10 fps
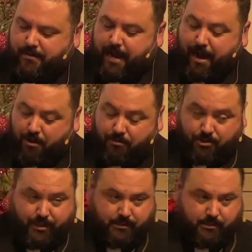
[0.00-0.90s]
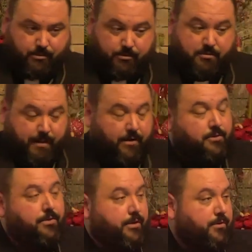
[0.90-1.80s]
Now, Jesus, who's about
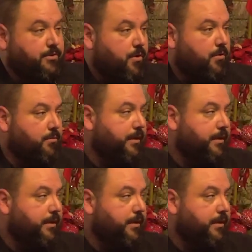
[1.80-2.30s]
two years old,